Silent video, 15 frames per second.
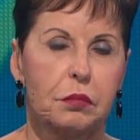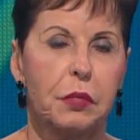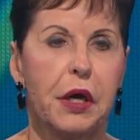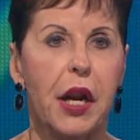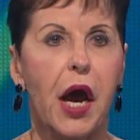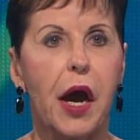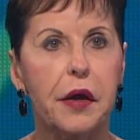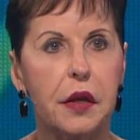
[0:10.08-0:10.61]
But
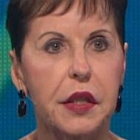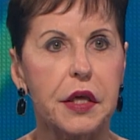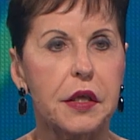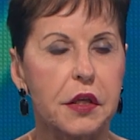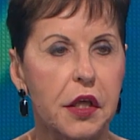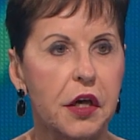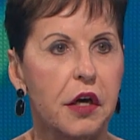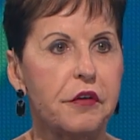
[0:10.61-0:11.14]
oddly
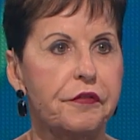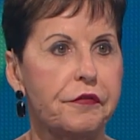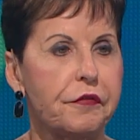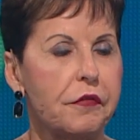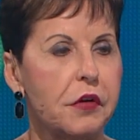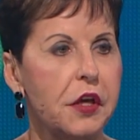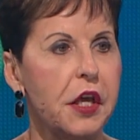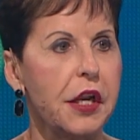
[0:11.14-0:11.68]
enough,
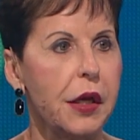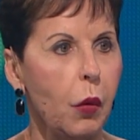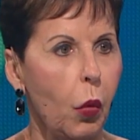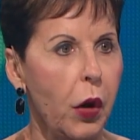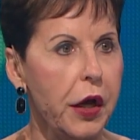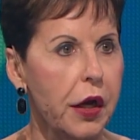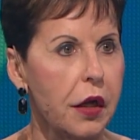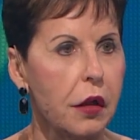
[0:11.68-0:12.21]
getting
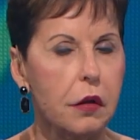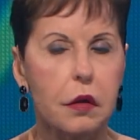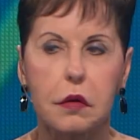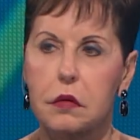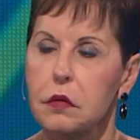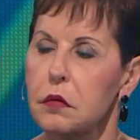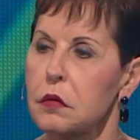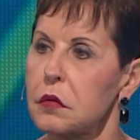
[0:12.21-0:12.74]
well
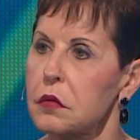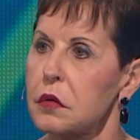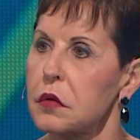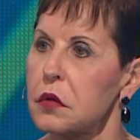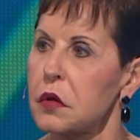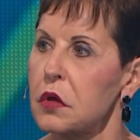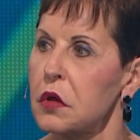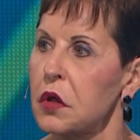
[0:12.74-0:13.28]

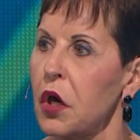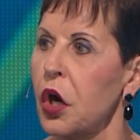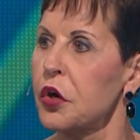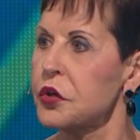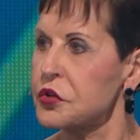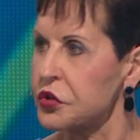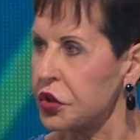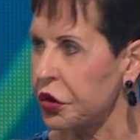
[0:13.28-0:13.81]

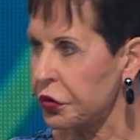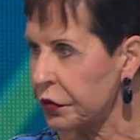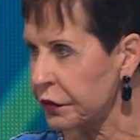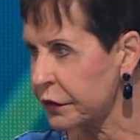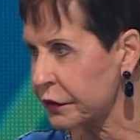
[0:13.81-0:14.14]
hurts too.